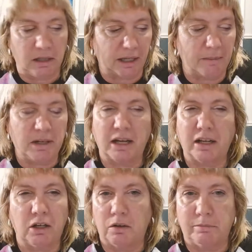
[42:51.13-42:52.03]
Like, I'm not going
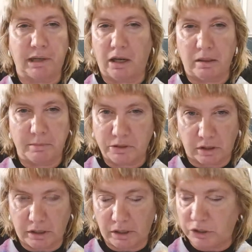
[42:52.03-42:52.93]
to go and buy all the
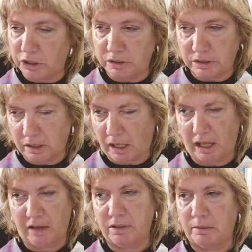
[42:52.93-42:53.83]
maternity jeans that they
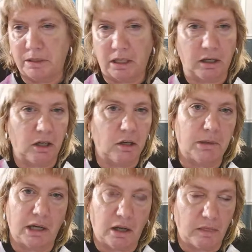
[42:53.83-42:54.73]
have, and I'm not going to go
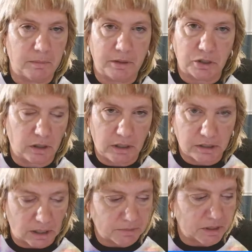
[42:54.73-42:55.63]
buy all the maternity
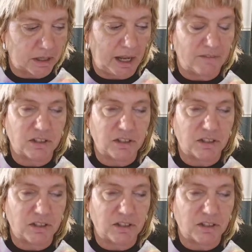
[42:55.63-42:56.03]
tops that they have.